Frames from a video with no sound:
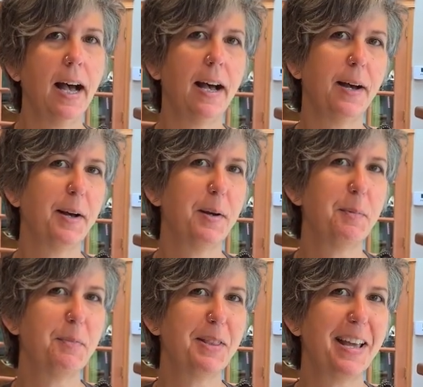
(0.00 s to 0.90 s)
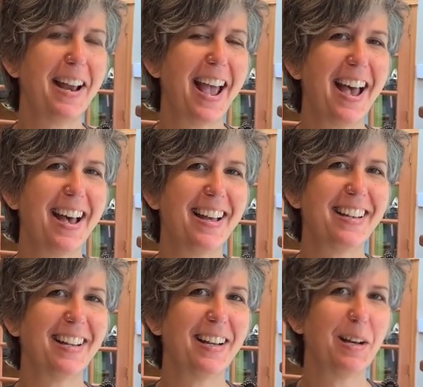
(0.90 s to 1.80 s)
um, that
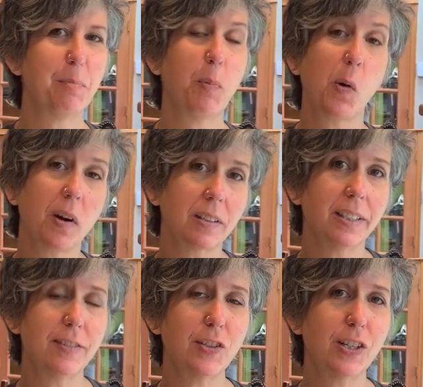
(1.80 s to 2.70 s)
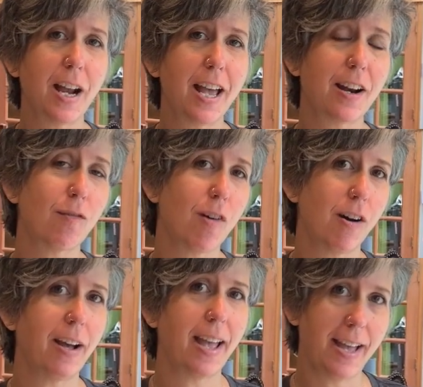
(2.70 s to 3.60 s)
had uh, pork liver and a
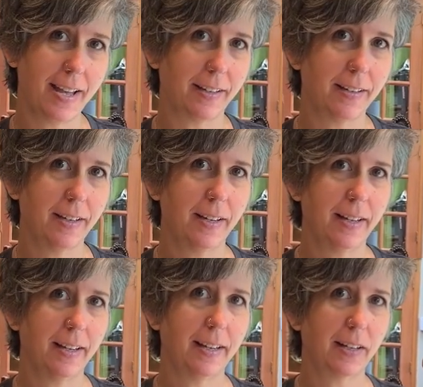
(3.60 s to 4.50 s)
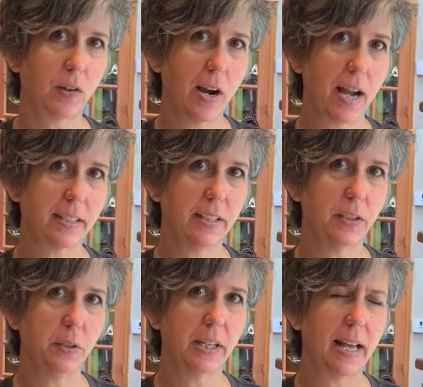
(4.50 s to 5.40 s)
raw egg uh, cracked
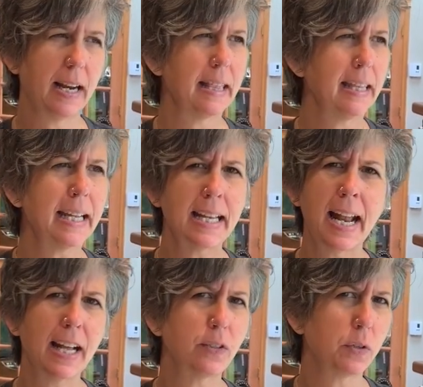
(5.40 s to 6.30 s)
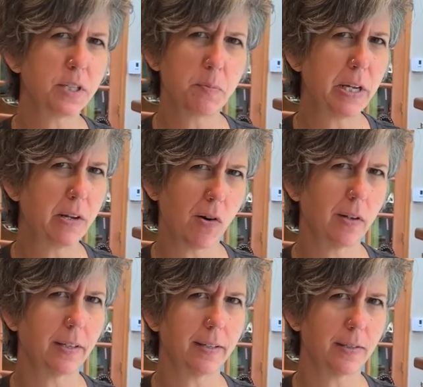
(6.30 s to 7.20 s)
into it, and I think it had crispy
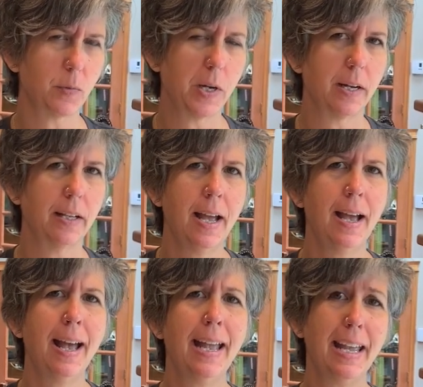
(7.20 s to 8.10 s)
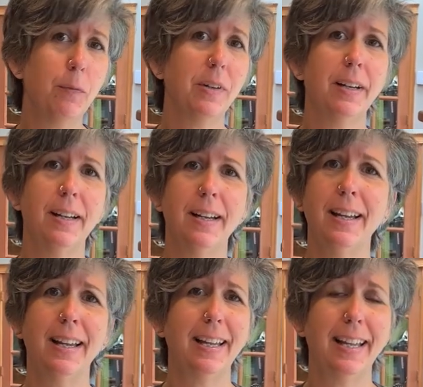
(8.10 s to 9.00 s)
garlic as well. That it, was really
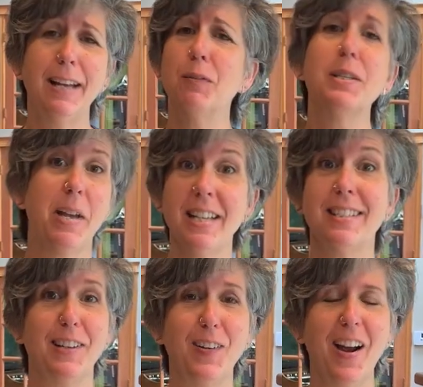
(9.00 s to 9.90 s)
good. it was amazing,